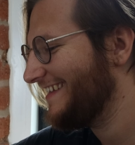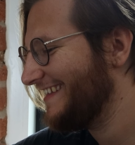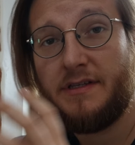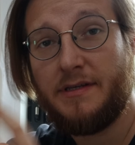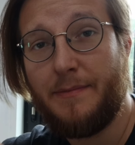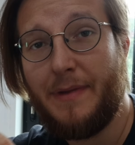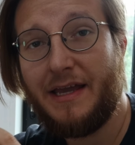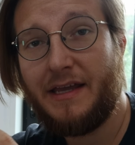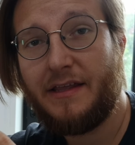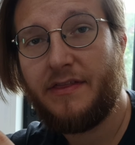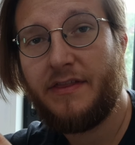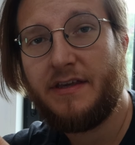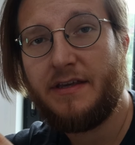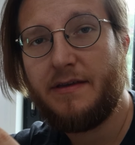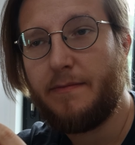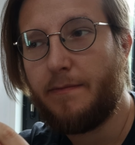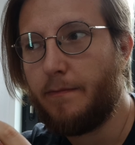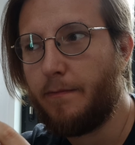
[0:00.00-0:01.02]
To make
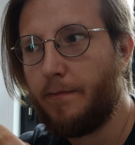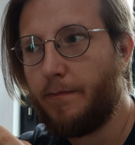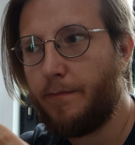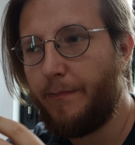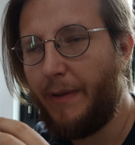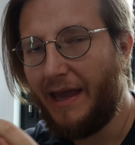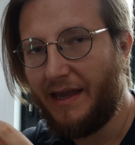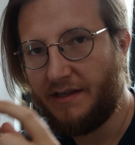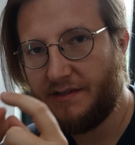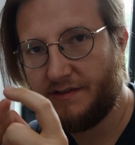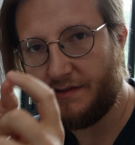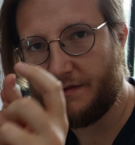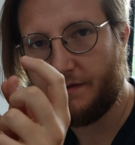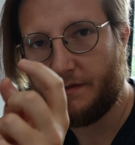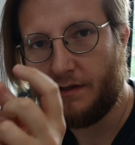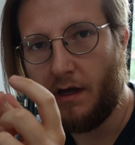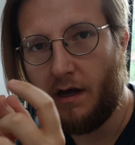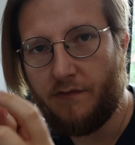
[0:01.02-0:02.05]
the base